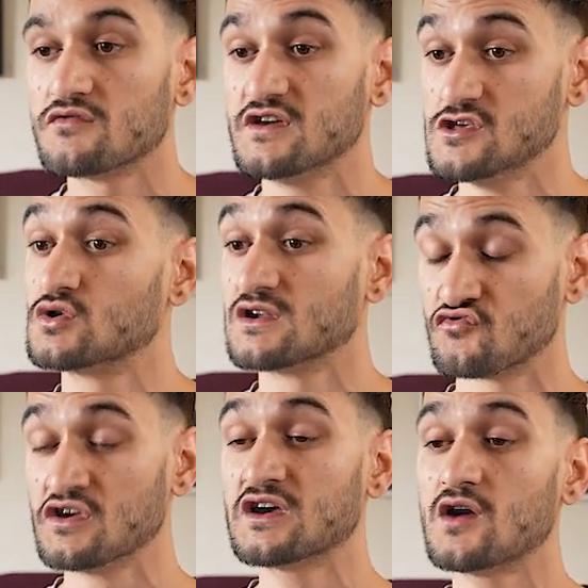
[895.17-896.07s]
that you can
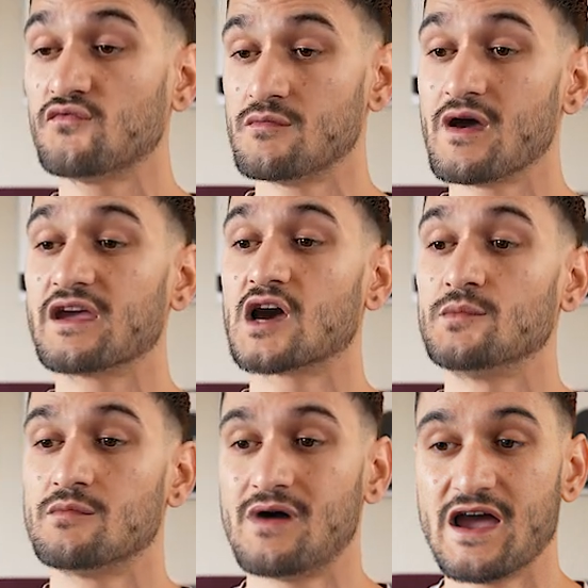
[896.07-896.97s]
think of that might
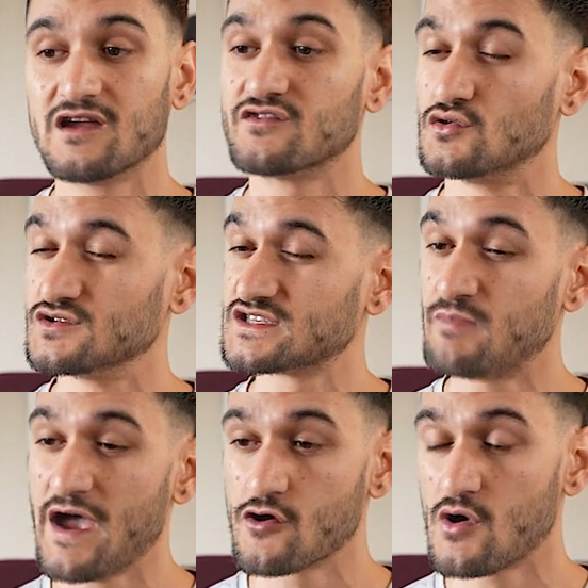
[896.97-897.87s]
come to mind that'll
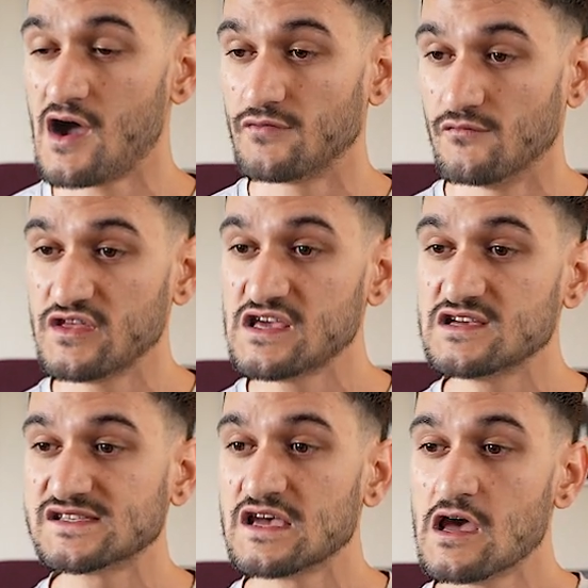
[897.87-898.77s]
spider off of these.